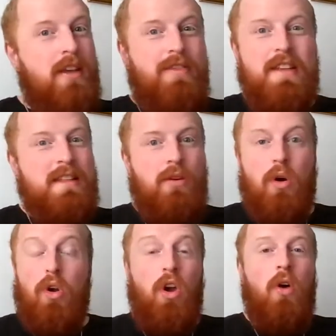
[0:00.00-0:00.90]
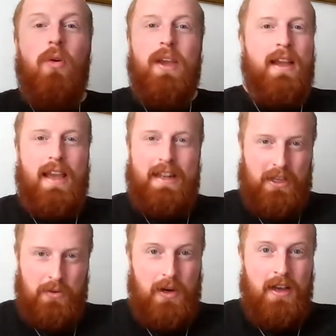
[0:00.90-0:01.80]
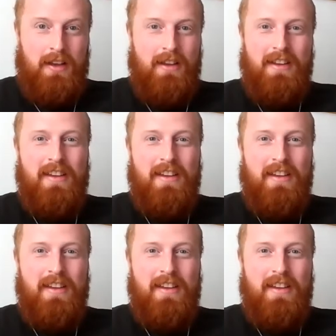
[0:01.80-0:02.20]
if it's not going anywhere,